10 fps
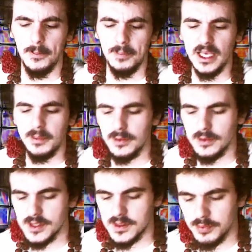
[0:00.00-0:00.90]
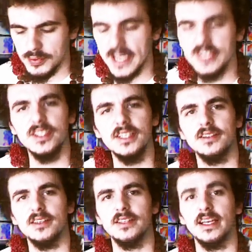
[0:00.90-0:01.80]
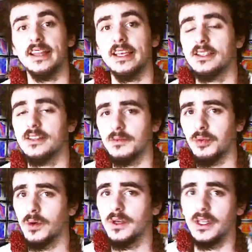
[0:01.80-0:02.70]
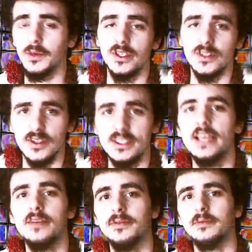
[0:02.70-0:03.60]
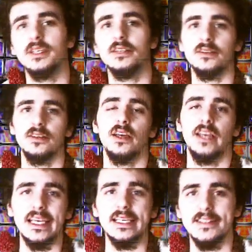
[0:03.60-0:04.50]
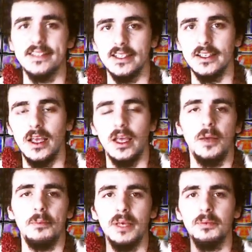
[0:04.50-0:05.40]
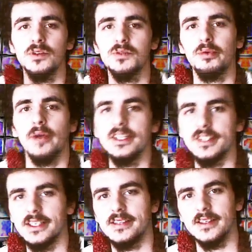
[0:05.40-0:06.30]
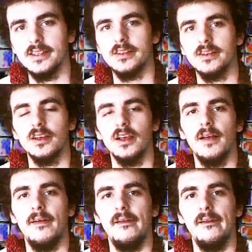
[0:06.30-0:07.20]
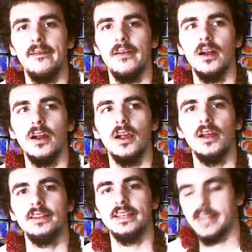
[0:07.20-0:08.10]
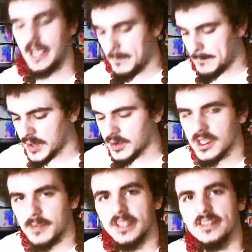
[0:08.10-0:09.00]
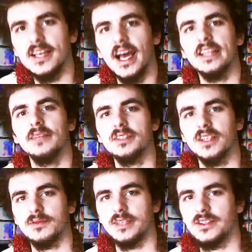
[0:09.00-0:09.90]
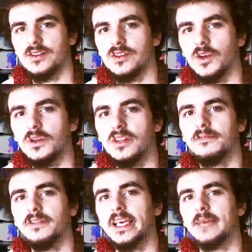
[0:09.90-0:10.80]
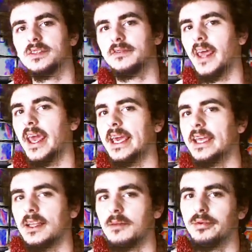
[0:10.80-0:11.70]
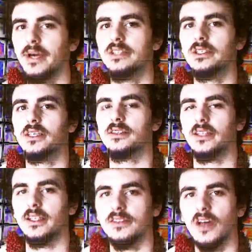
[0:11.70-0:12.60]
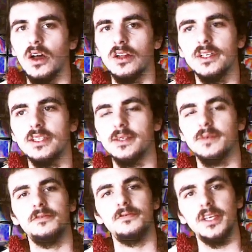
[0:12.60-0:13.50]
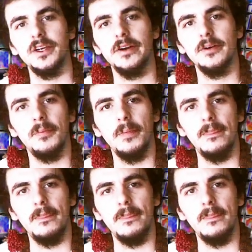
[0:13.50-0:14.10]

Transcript: people's prejudices, and I think this is important that we should all take from this incident, people's prejudices that they build up inside themselves, they stoke the flames of hate and prejudice and intolerance and fear,